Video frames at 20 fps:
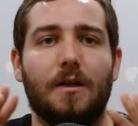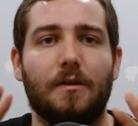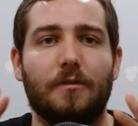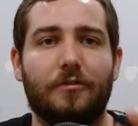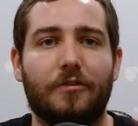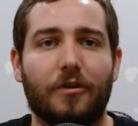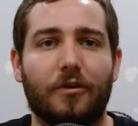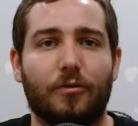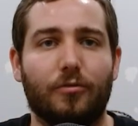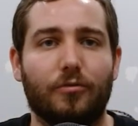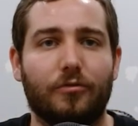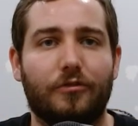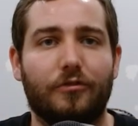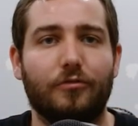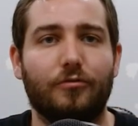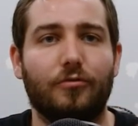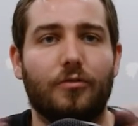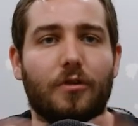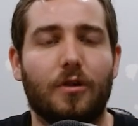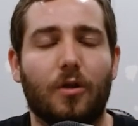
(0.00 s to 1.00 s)
So,
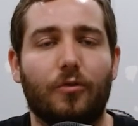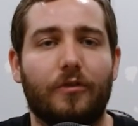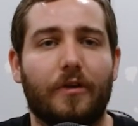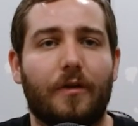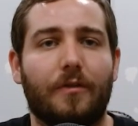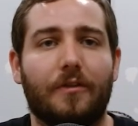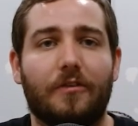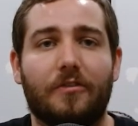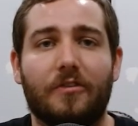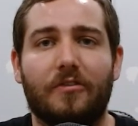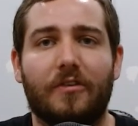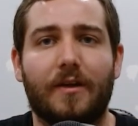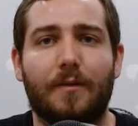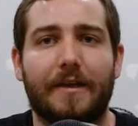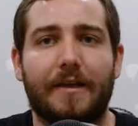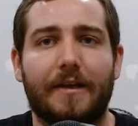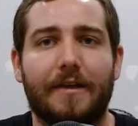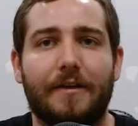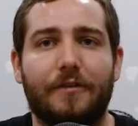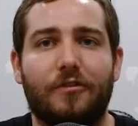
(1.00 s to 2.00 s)
to close out this
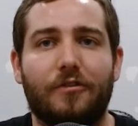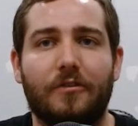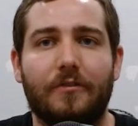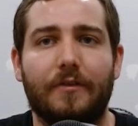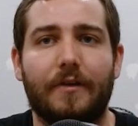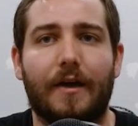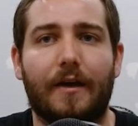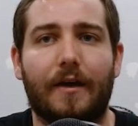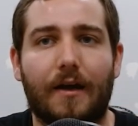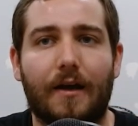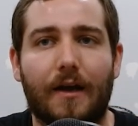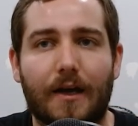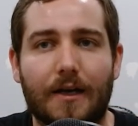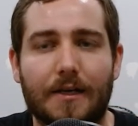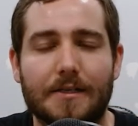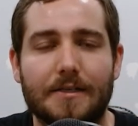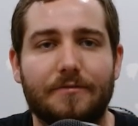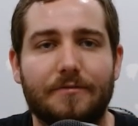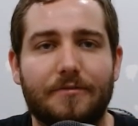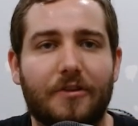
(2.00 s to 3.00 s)
examination,
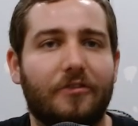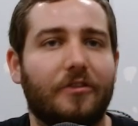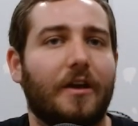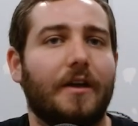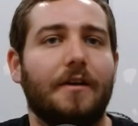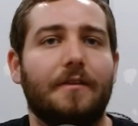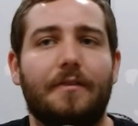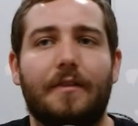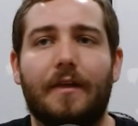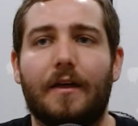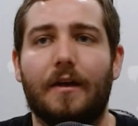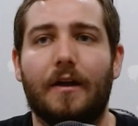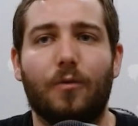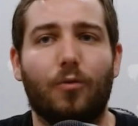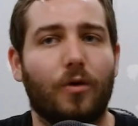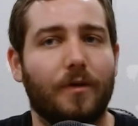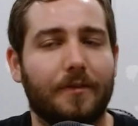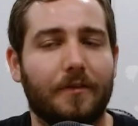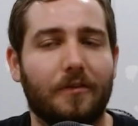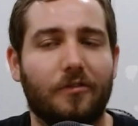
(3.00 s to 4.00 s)
I've decided that I
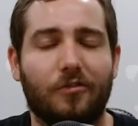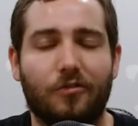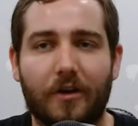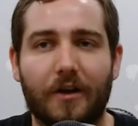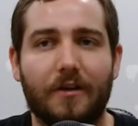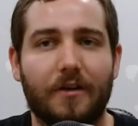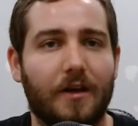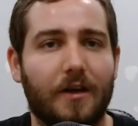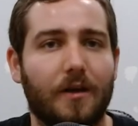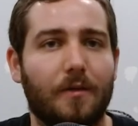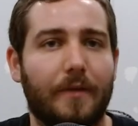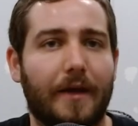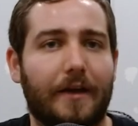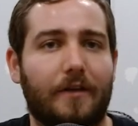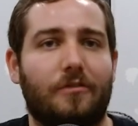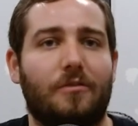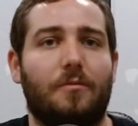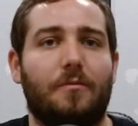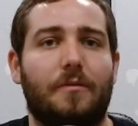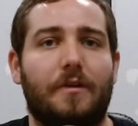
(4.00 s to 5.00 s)
want this trend to come
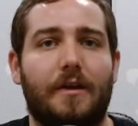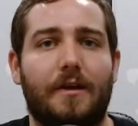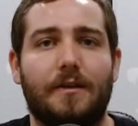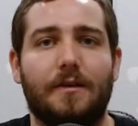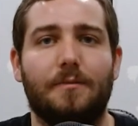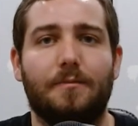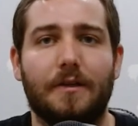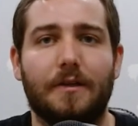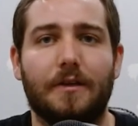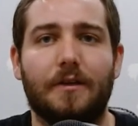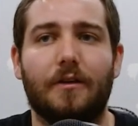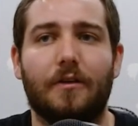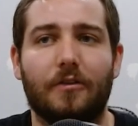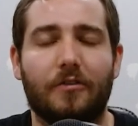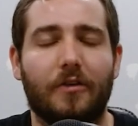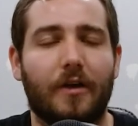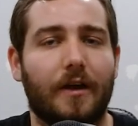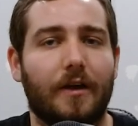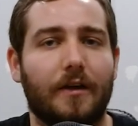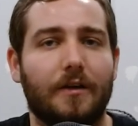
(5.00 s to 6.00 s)
back someday,
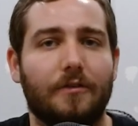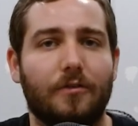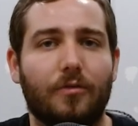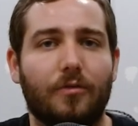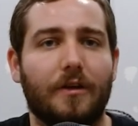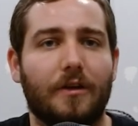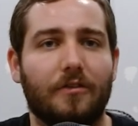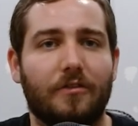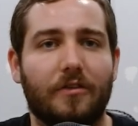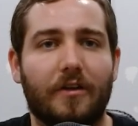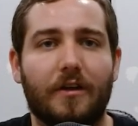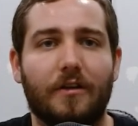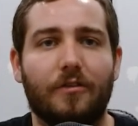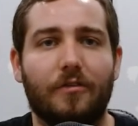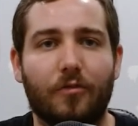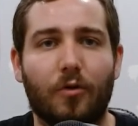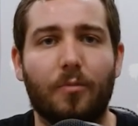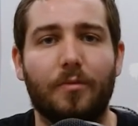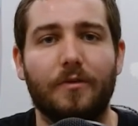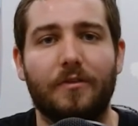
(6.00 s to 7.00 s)
because I don't think it's had its
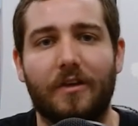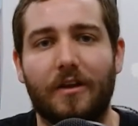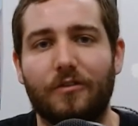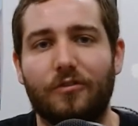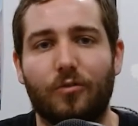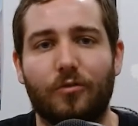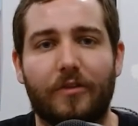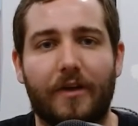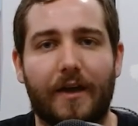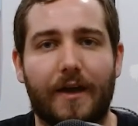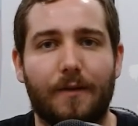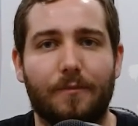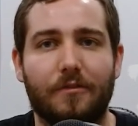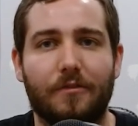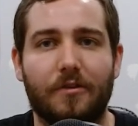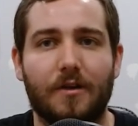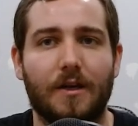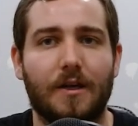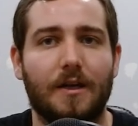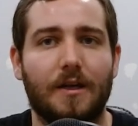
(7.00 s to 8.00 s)
full potential
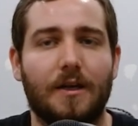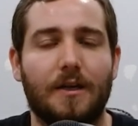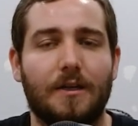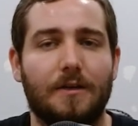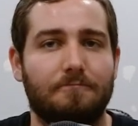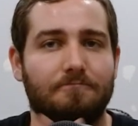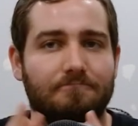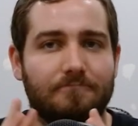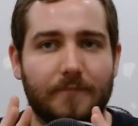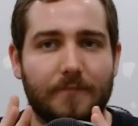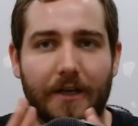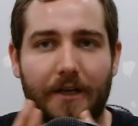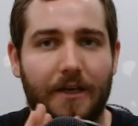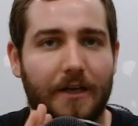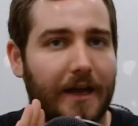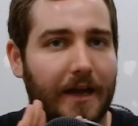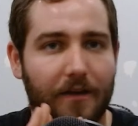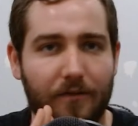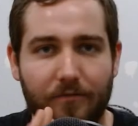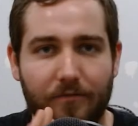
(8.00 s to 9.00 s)
tapped. It can
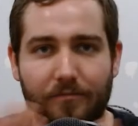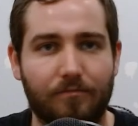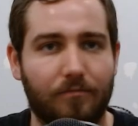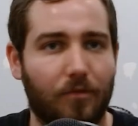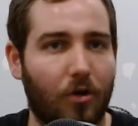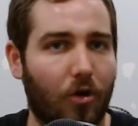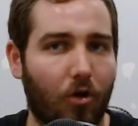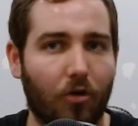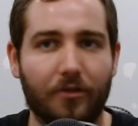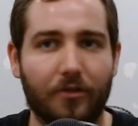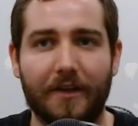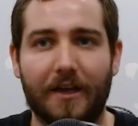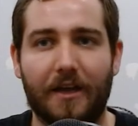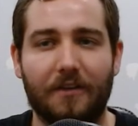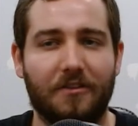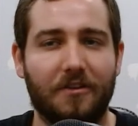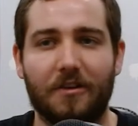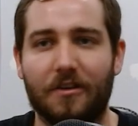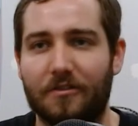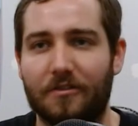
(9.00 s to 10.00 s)
have all the
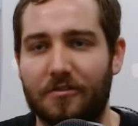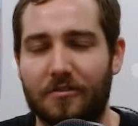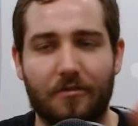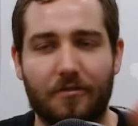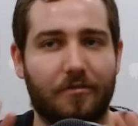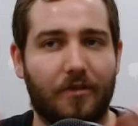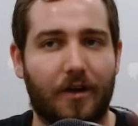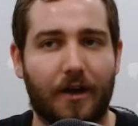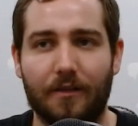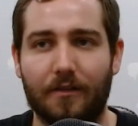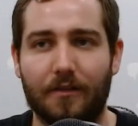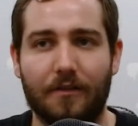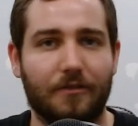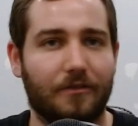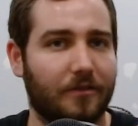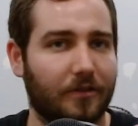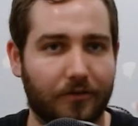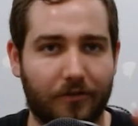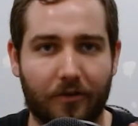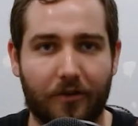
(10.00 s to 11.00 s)
edginess and
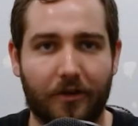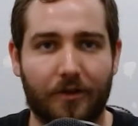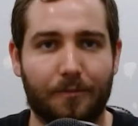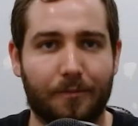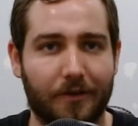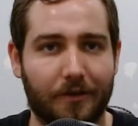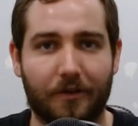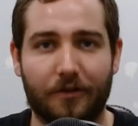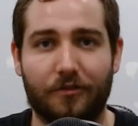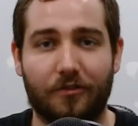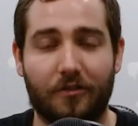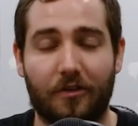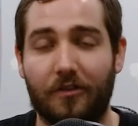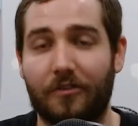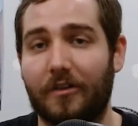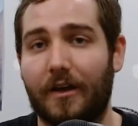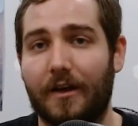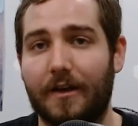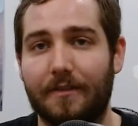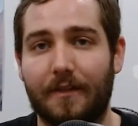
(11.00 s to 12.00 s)
violence and dark production
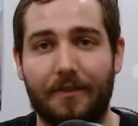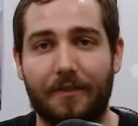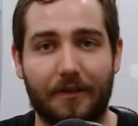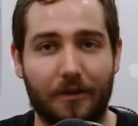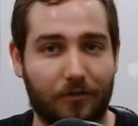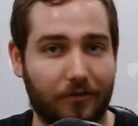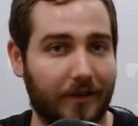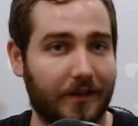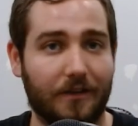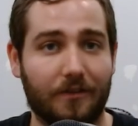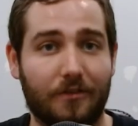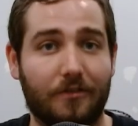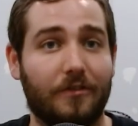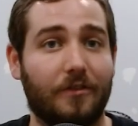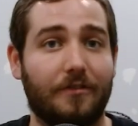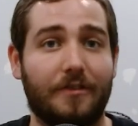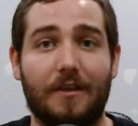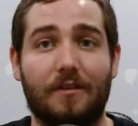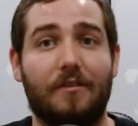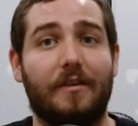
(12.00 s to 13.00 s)
design that the grittiest
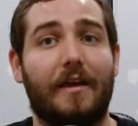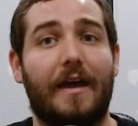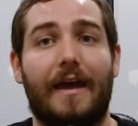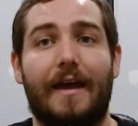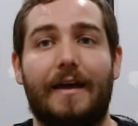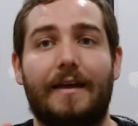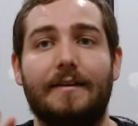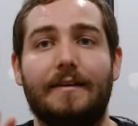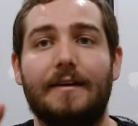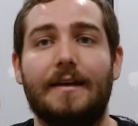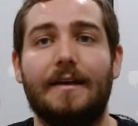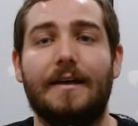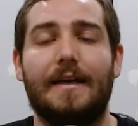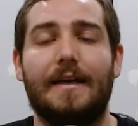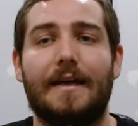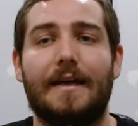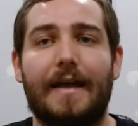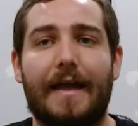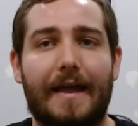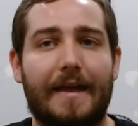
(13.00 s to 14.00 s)
of these had,
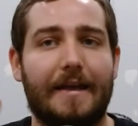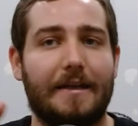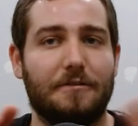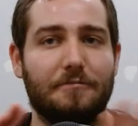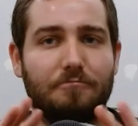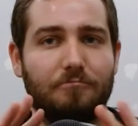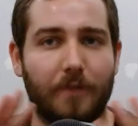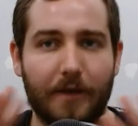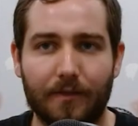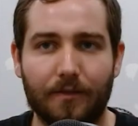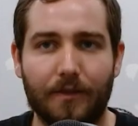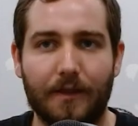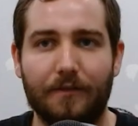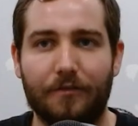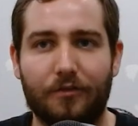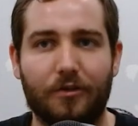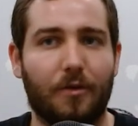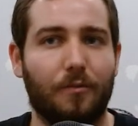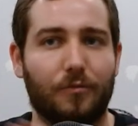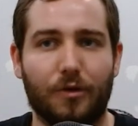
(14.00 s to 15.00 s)
and we can leave
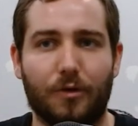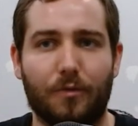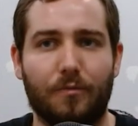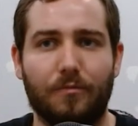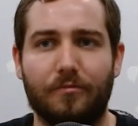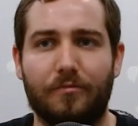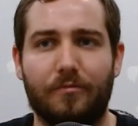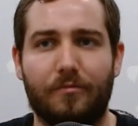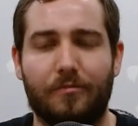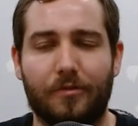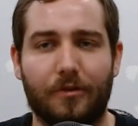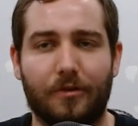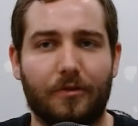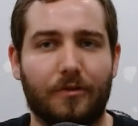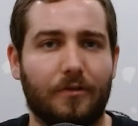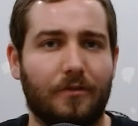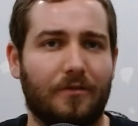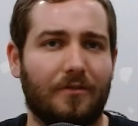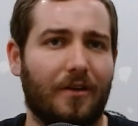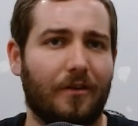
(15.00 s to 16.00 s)
some room
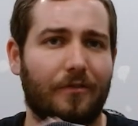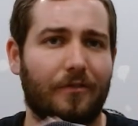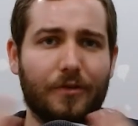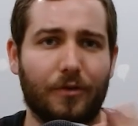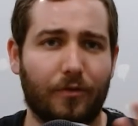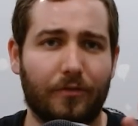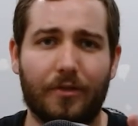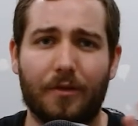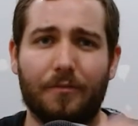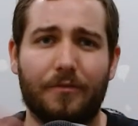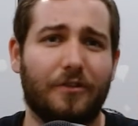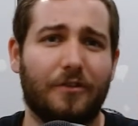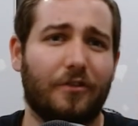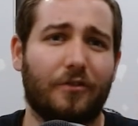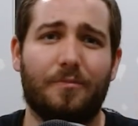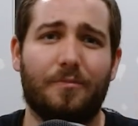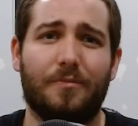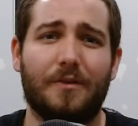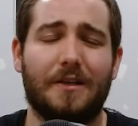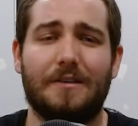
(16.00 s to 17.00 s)
for a few of them to
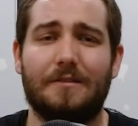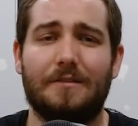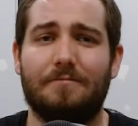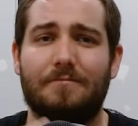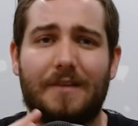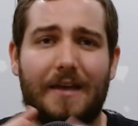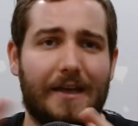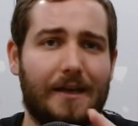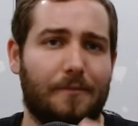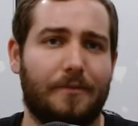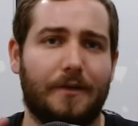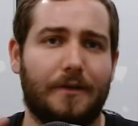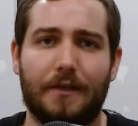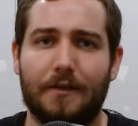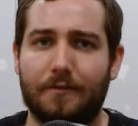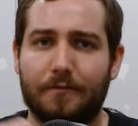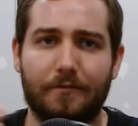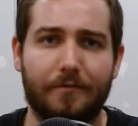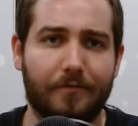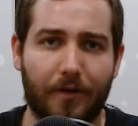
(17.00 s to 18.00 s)
just be campy
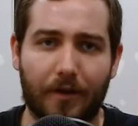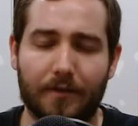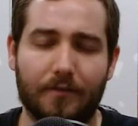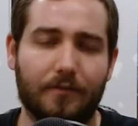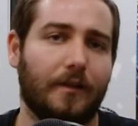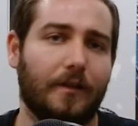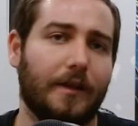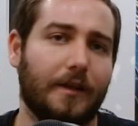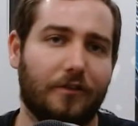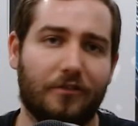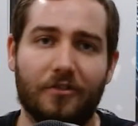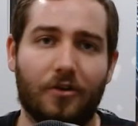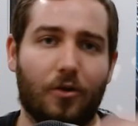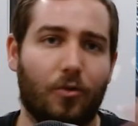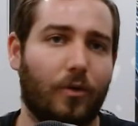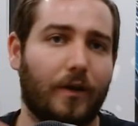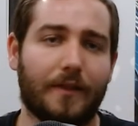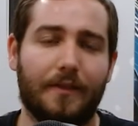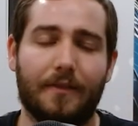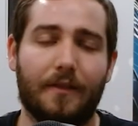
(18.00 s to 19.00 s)
and fun like Snow
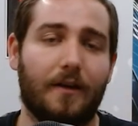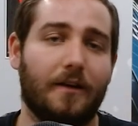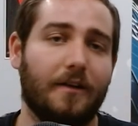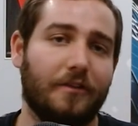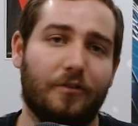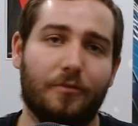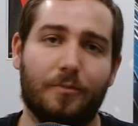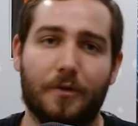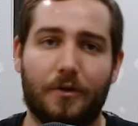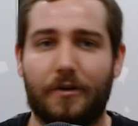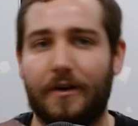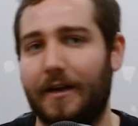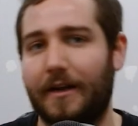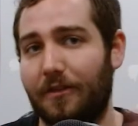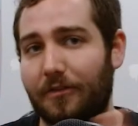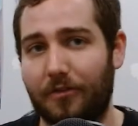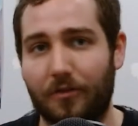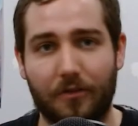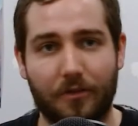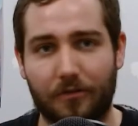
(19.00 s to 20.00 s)
White and the Huntsman or
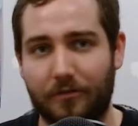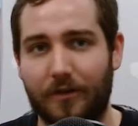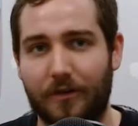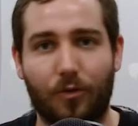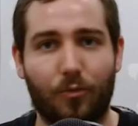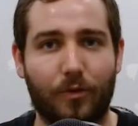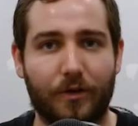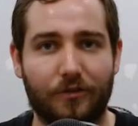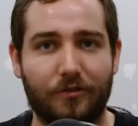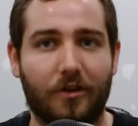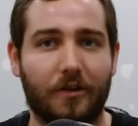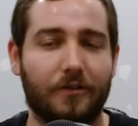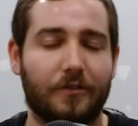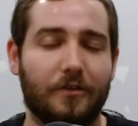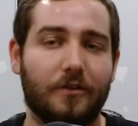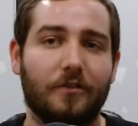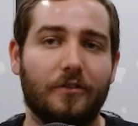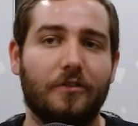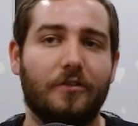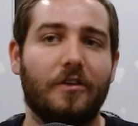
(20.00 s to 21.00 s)
Hansel and Gretel Witch
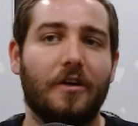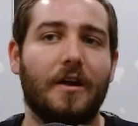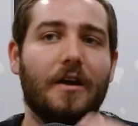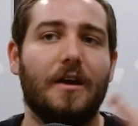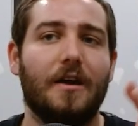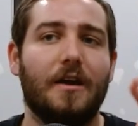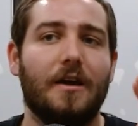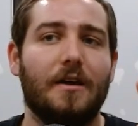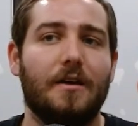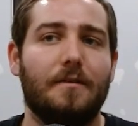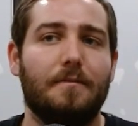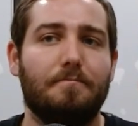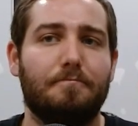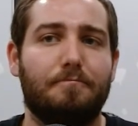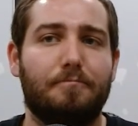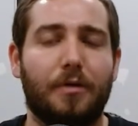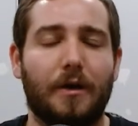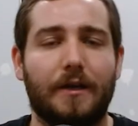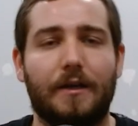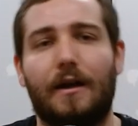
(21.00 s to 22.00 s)
Hunters.
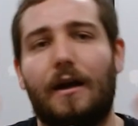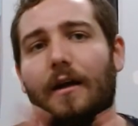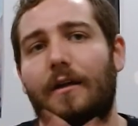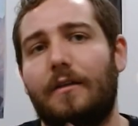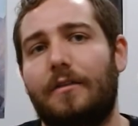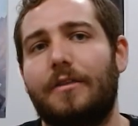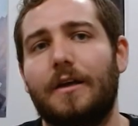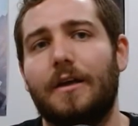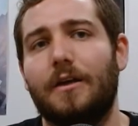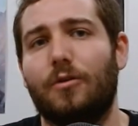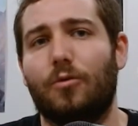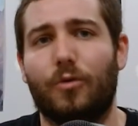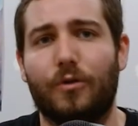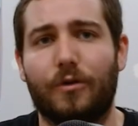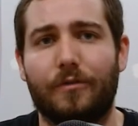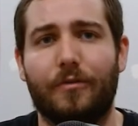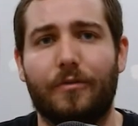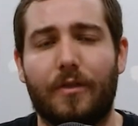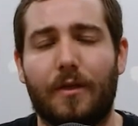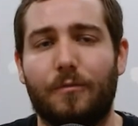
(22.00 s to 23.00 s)
But I think in
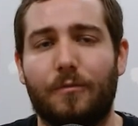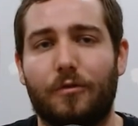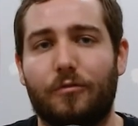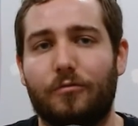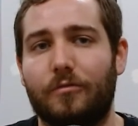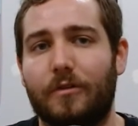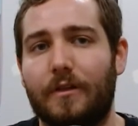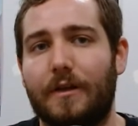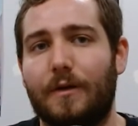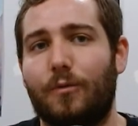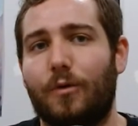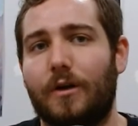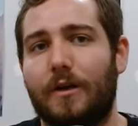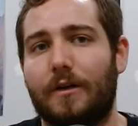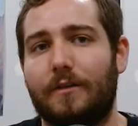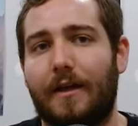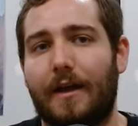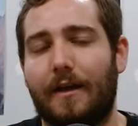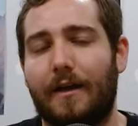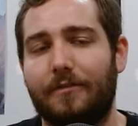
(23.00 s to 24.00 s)
order for them to really work,
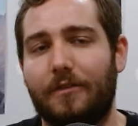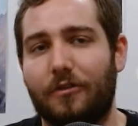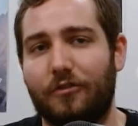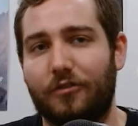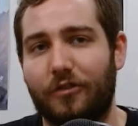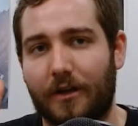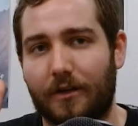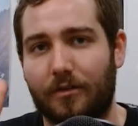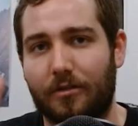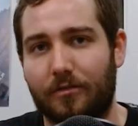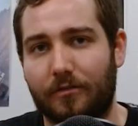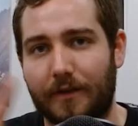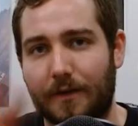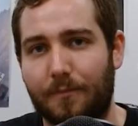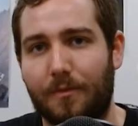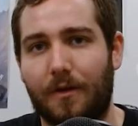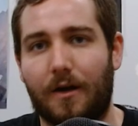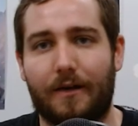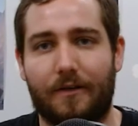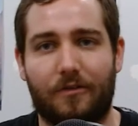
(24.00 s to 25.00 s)
they have to check three
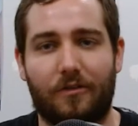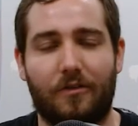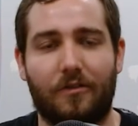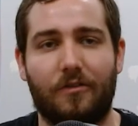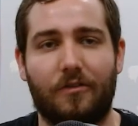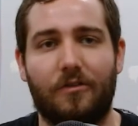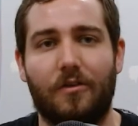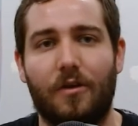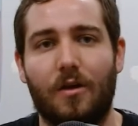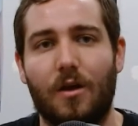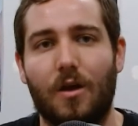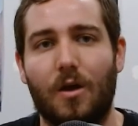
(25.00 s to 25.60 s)
boxes.